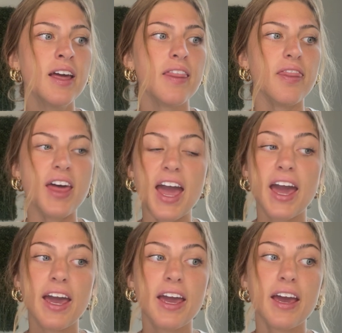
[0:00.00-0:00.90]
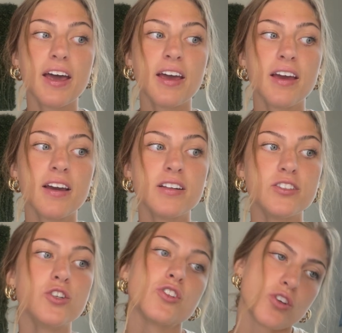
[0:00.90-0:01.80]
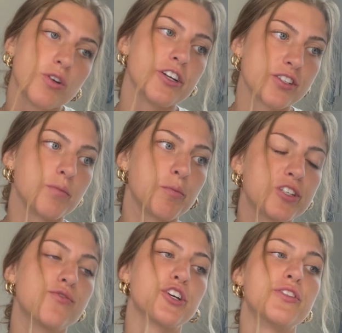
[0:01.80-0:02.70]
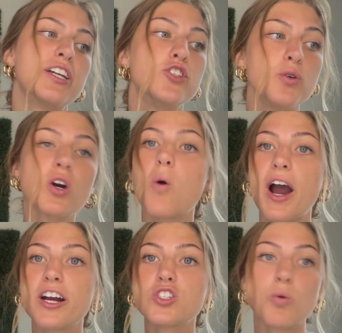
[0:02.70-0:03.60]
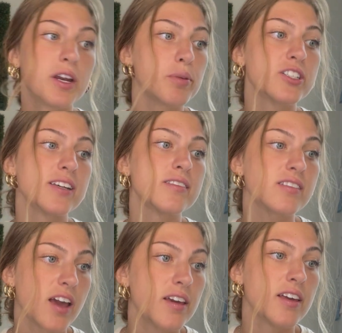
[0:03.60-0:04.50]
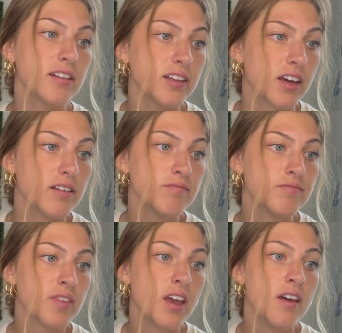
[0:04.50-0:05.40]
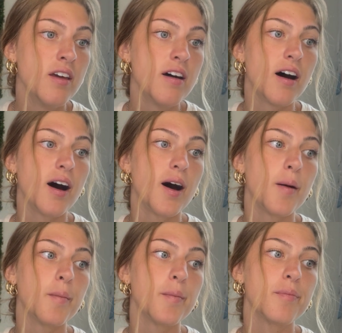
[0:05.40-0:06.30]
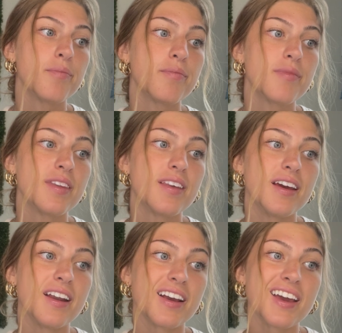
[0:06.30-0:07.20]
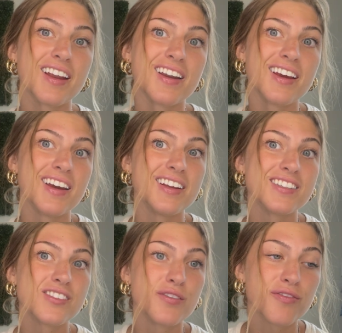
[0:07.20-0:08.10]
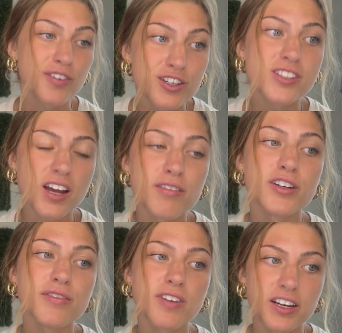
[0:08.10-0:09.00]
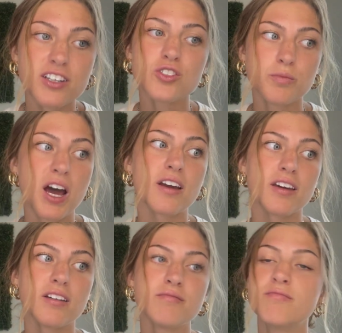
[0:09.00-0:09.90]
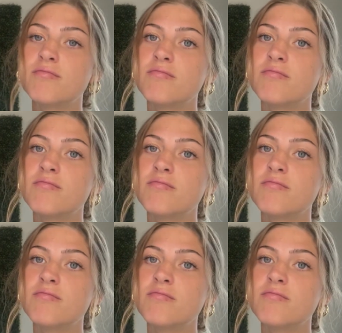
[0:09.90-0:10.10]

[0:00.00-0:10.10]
They do. So here's some numbers for you. They do acquire a 20% stake in the league. And again, it is the first ever financial backing